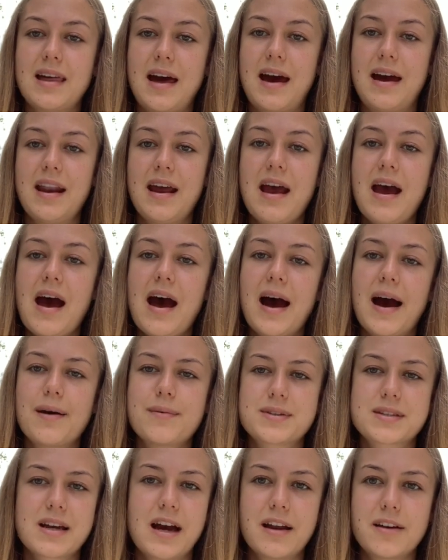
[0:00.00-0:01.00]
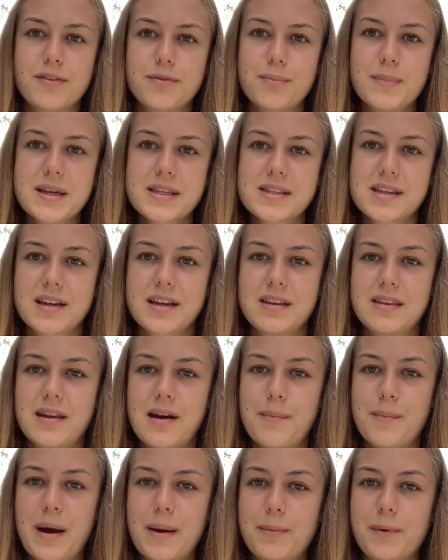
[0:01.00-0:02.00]
that I was kind of missing, and
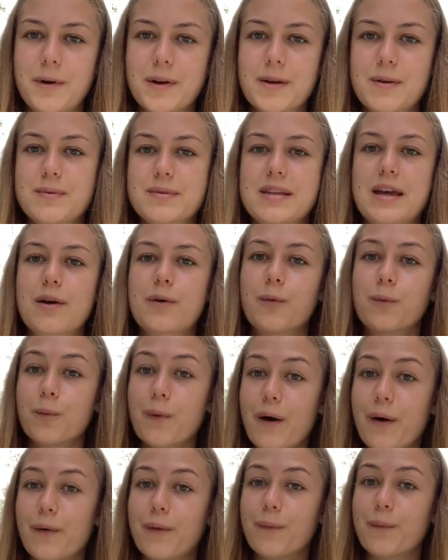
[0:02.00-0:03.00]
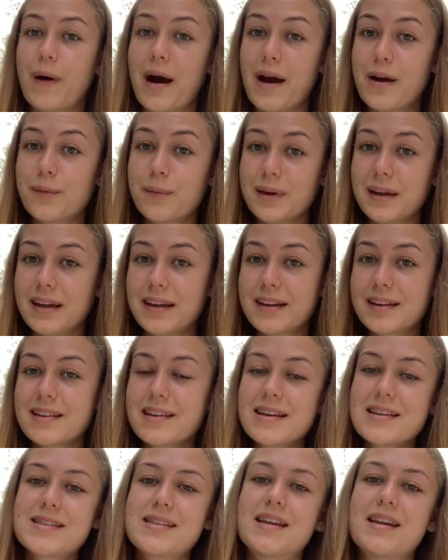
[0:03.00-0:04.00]
that my body was like, whoa, why aren't we eating
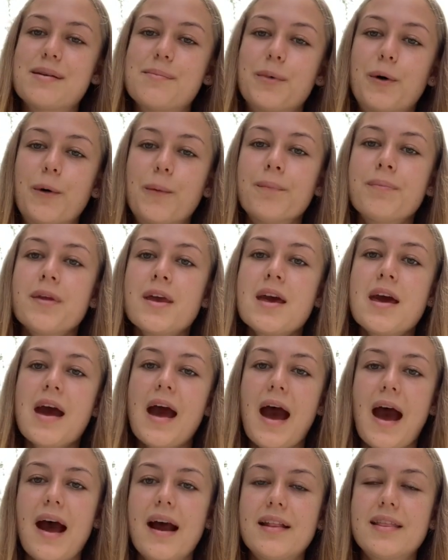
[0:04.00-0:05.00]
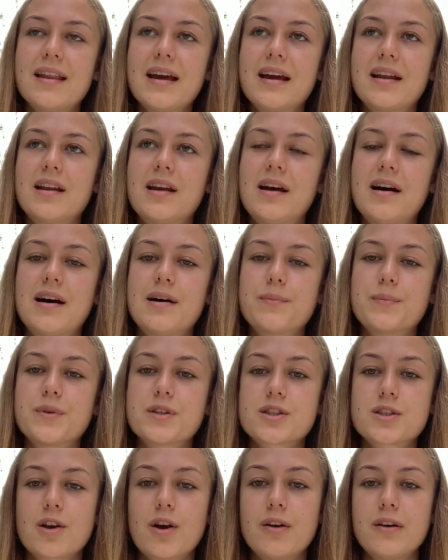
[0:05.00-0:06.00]
these anymore? And then
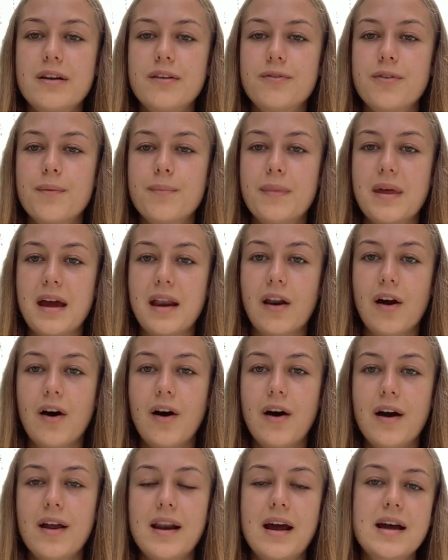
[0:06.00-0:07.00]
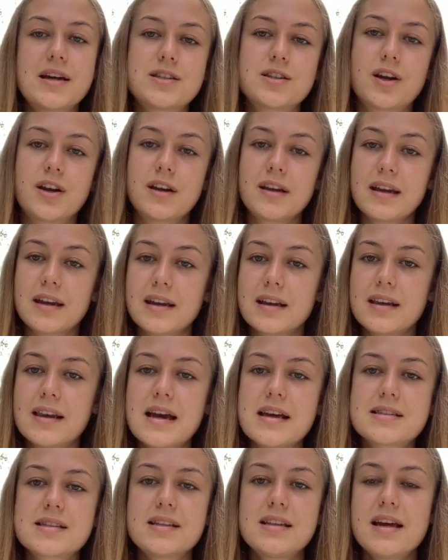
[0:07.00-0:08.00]
slowly from then on, I started eating
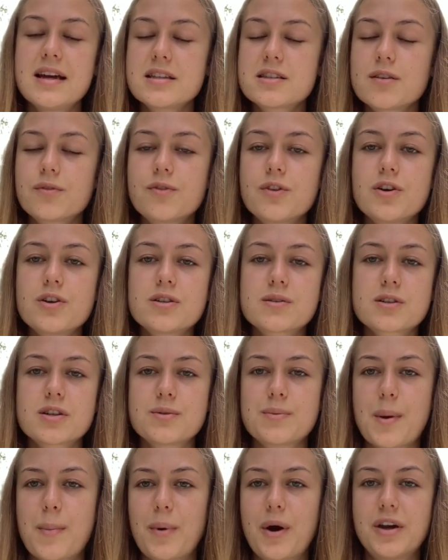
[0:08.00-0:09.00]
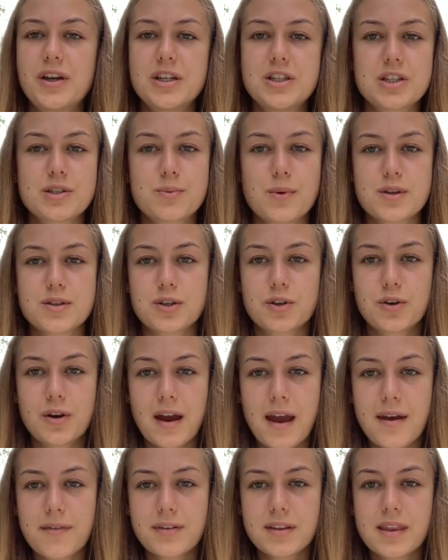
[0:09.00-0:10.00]
less and less of those because my body just wasn't
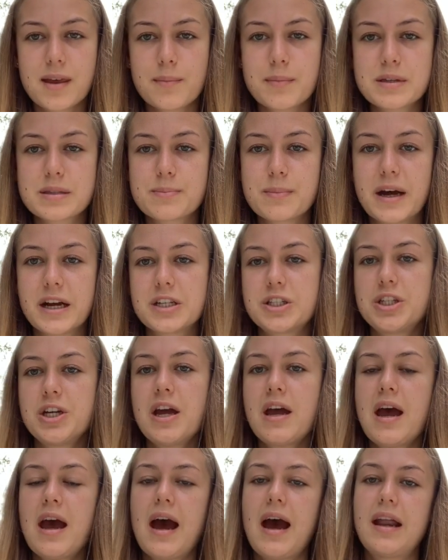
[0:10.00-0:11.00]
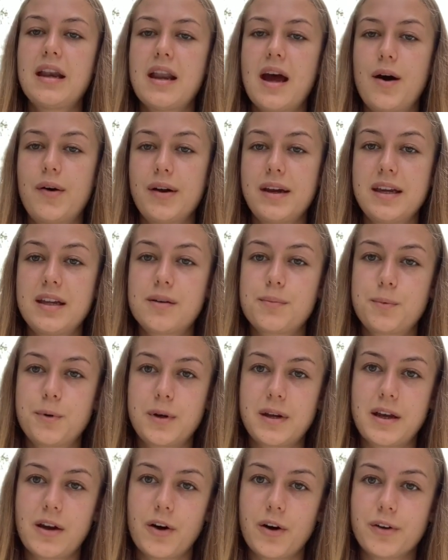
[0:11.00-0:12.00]
craving them as much, and now I eat a
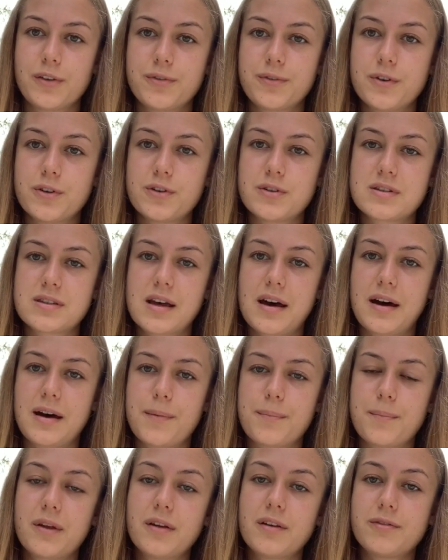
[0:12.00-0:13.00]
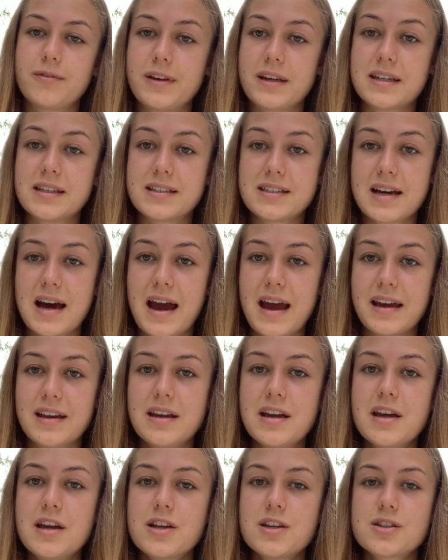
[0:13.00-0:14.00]
pretty whole foods vegan diet.
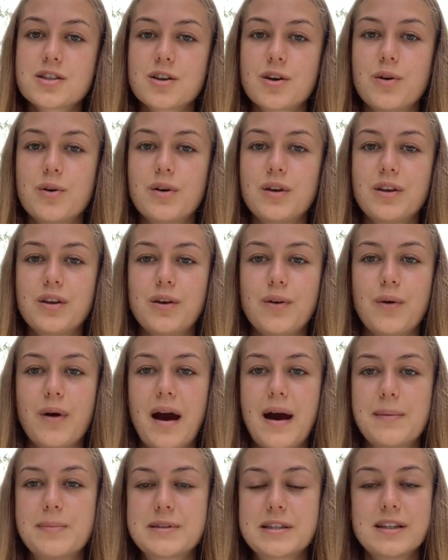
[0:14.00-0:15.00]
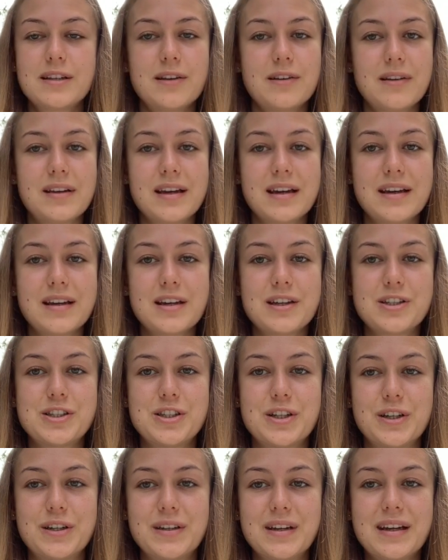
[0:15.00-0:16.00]
So you absolutely
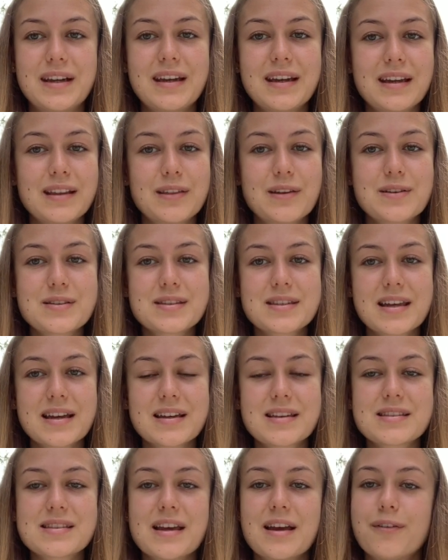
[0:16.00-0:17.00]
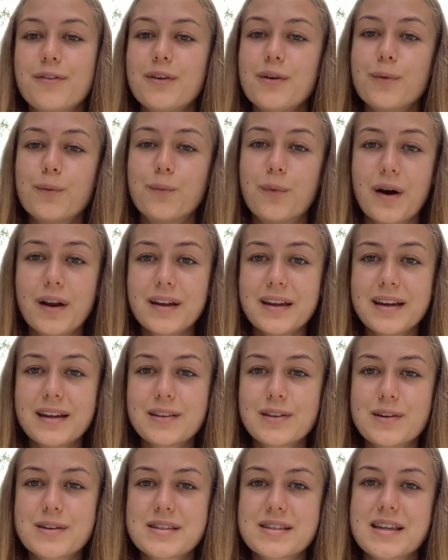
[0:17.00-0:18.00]
should eat those things if you want to
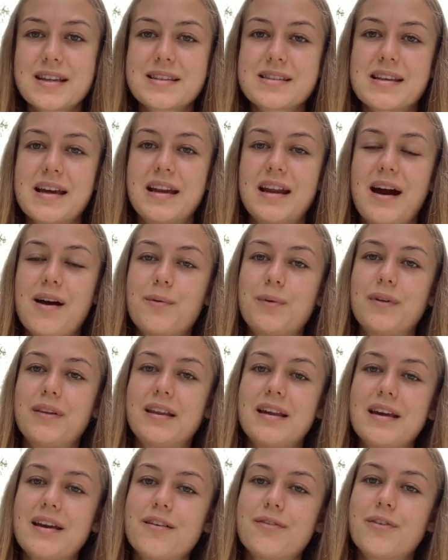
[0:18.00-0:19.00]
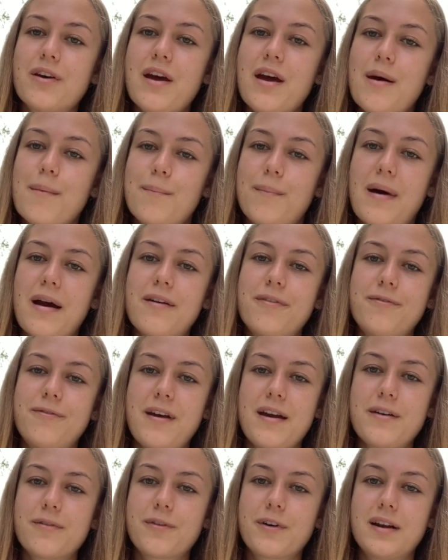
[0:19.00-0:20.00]
eat those things, and I will leave my
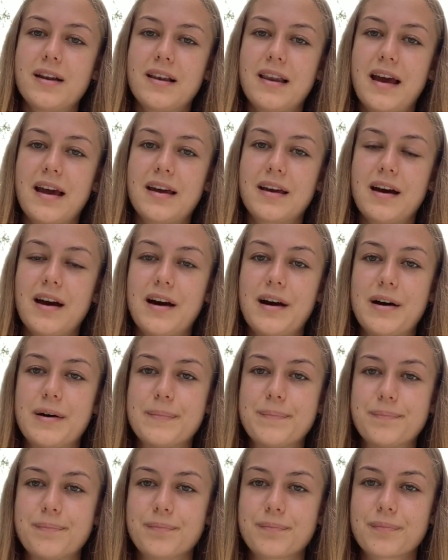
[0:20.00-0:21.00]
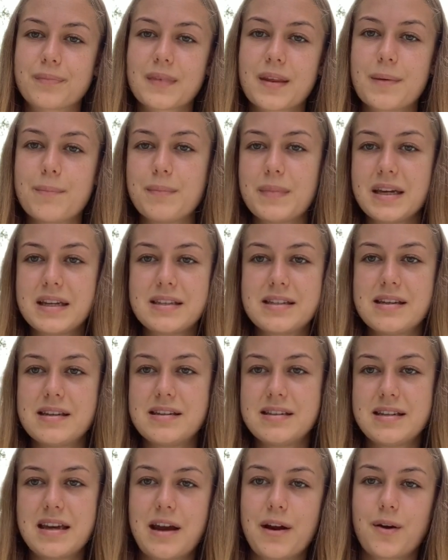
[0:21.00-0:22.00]
favorite like meat
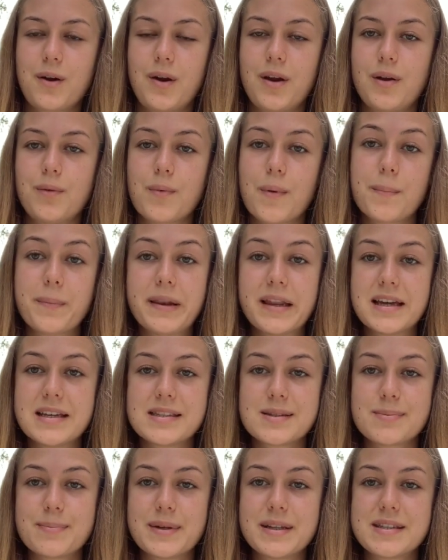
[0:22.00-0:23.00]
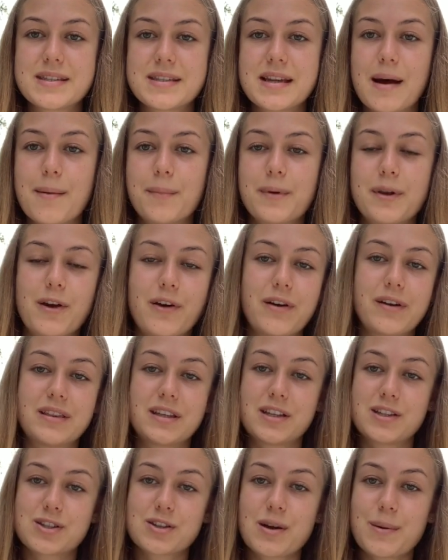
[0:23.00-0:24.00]
and dairy replacements down below in
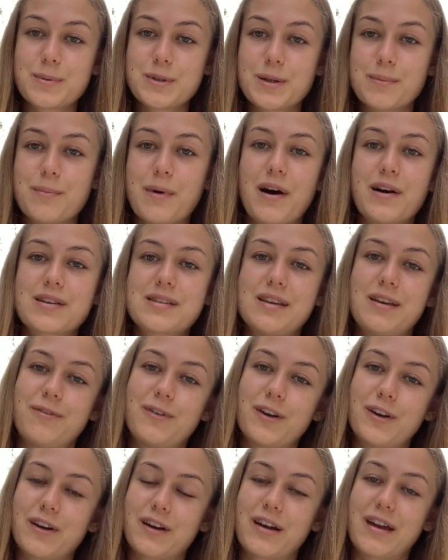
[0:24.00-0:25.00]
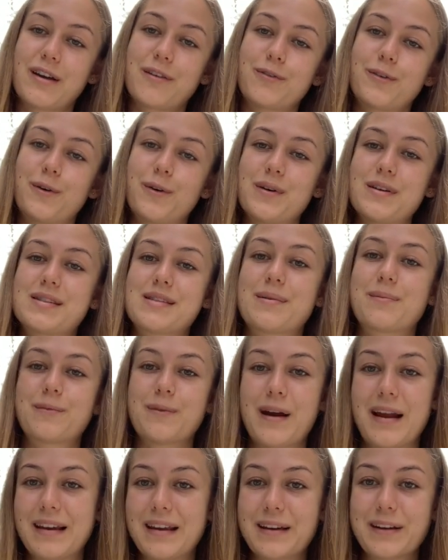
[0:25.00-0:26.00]
the description box if you're looking for some
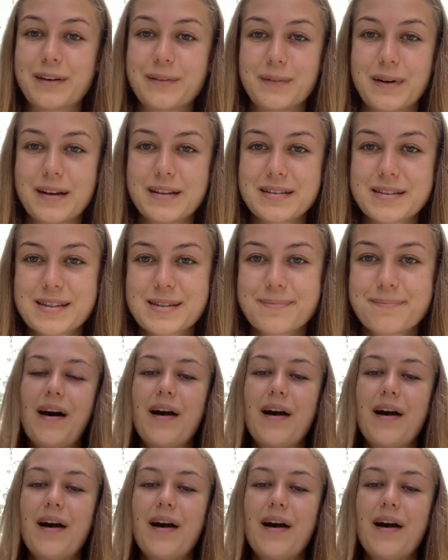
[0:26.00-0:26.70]
really good ones.